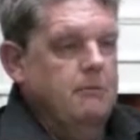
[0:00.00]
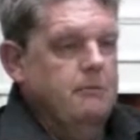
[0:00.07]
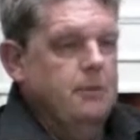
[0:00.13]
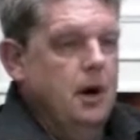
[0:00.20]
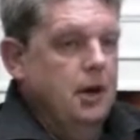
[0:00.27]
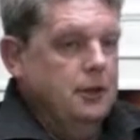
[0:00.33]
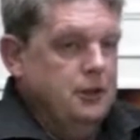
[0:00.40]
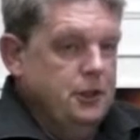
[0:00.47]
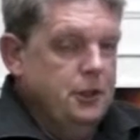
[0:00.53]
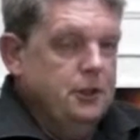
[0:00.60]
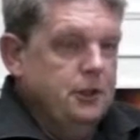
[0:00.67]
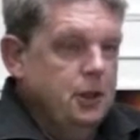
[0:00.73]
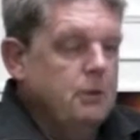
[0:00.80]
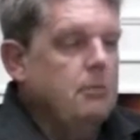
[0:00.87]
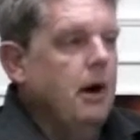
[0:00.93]
I should
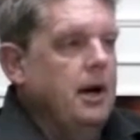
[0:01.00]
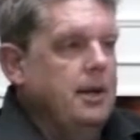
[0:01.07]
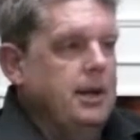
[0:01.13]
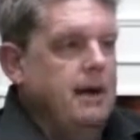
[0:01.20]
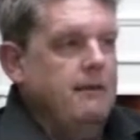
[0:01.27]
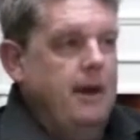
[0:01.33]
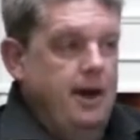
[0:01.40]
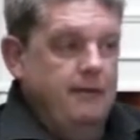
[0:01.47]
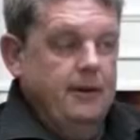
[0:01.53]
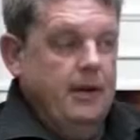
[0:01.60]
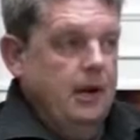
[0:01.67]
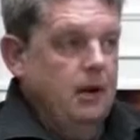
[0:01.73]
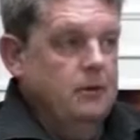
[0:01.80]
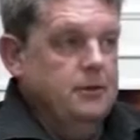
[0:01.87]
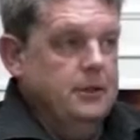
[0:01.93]
do, but I never, ever
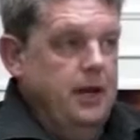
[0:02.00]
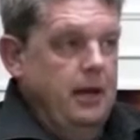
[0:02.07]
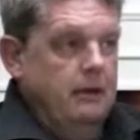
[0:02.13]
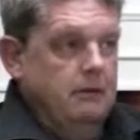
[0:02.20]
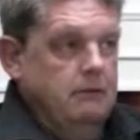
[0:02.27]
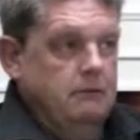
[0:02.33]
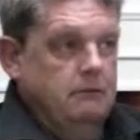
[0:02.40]
close down.